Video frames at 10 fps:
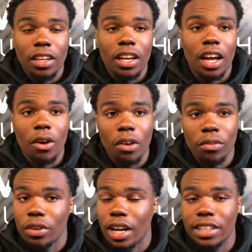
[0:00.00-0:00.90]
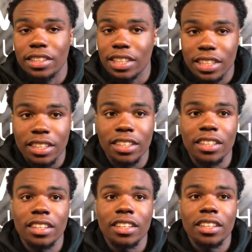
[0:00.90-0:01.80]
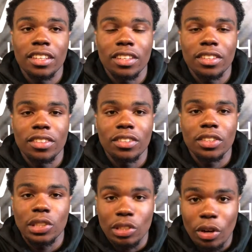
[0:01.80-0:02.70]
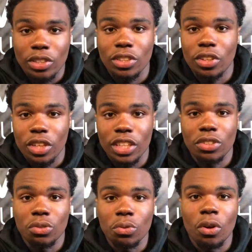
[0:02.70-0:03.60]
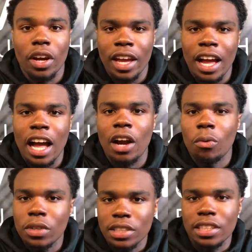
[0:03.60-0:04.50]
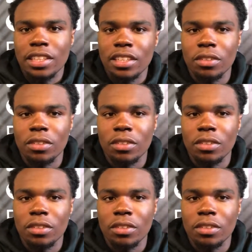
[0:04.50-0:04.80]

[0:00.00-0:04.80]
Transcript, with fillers: However, I did start to look into, okay, how was he?